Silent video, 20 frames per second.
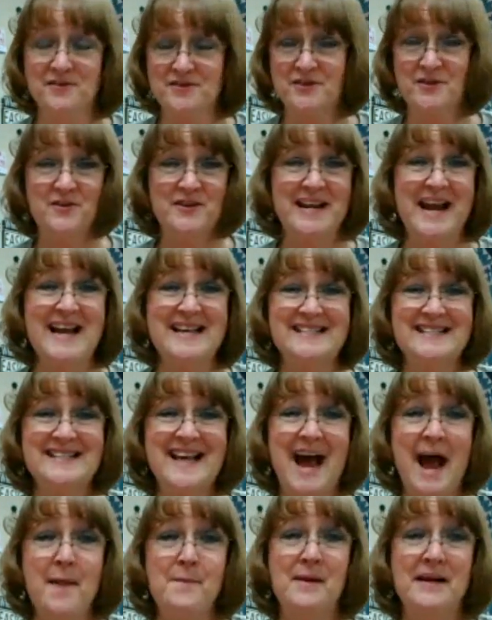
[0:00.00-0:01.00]
So yes,
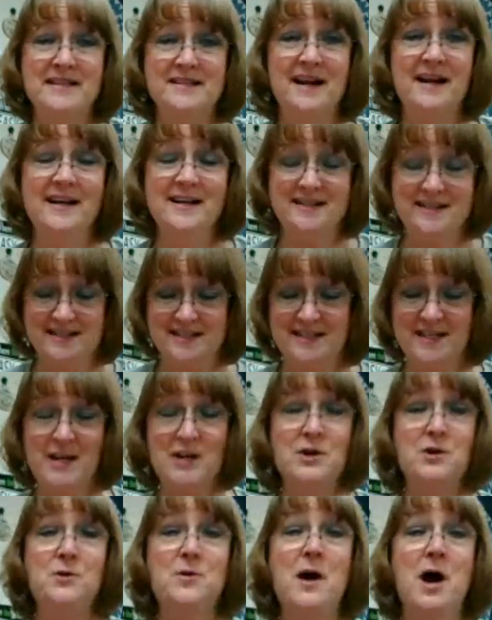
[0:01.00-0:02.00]
I'm excited to see you.